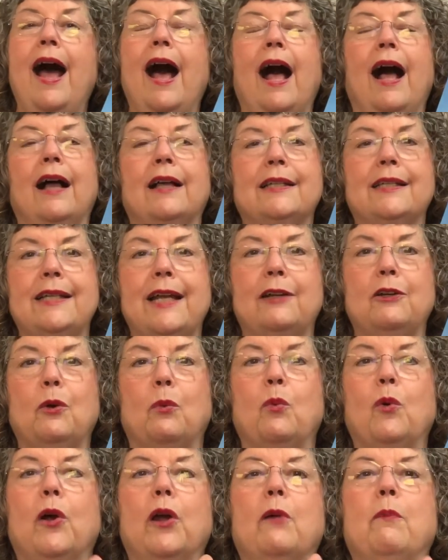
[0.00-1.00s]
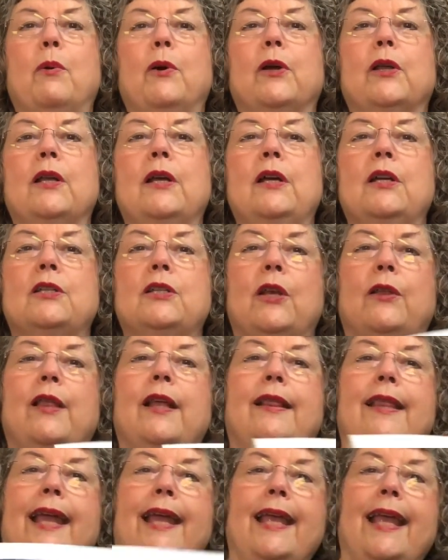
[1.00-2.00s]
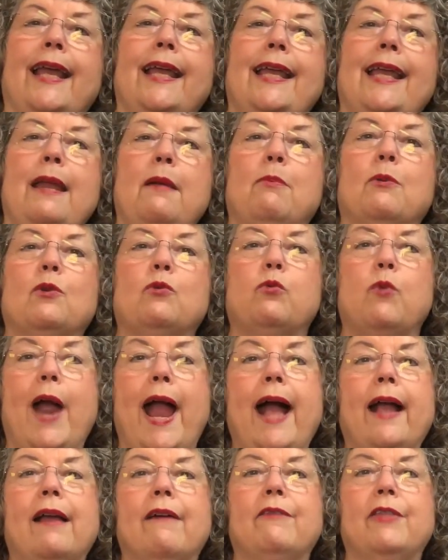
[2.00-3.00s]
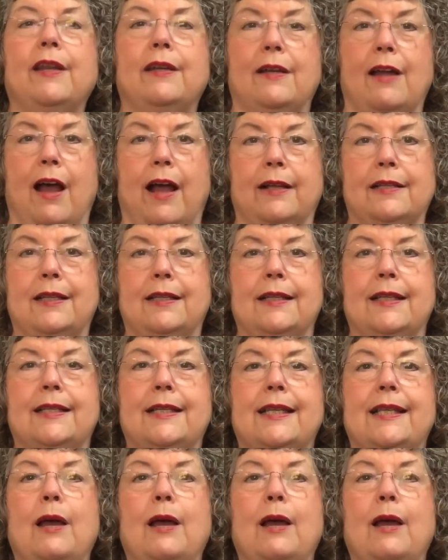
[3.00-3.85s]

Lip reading: I'll send a workbook so that they can keep track of the toxins,